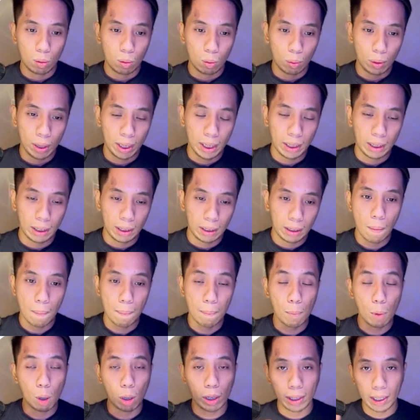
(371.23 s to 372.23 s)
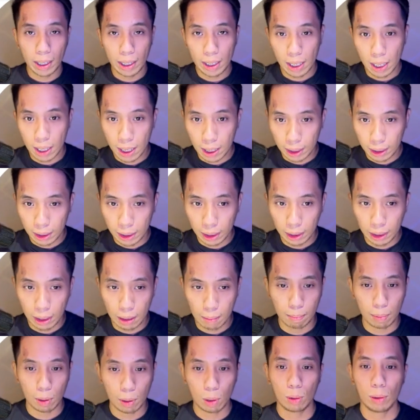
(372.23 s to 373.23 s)
with more than 100
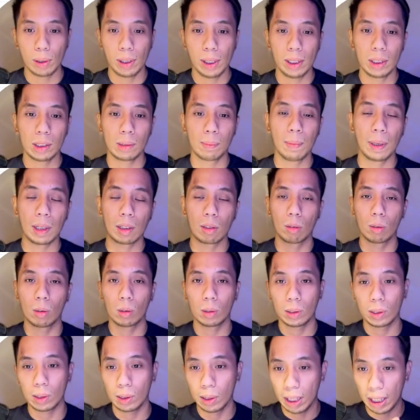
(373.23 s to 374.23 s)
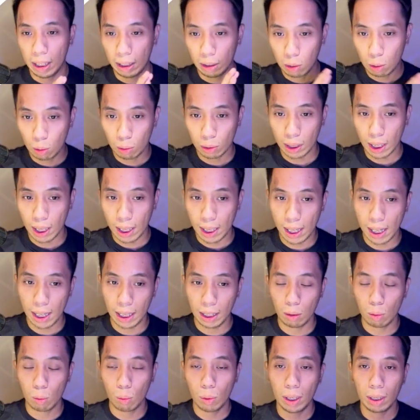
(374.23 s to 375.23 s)
employees because they don't
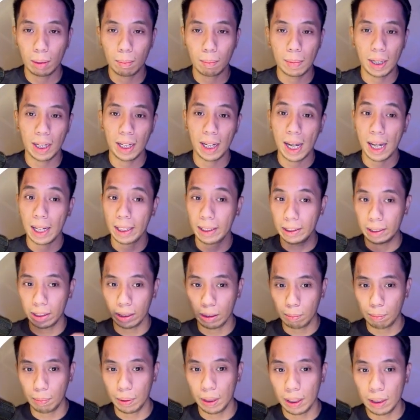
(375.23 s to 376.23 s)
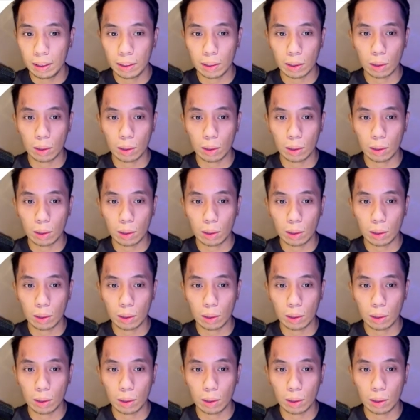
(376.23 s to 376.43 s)
align with my ICP.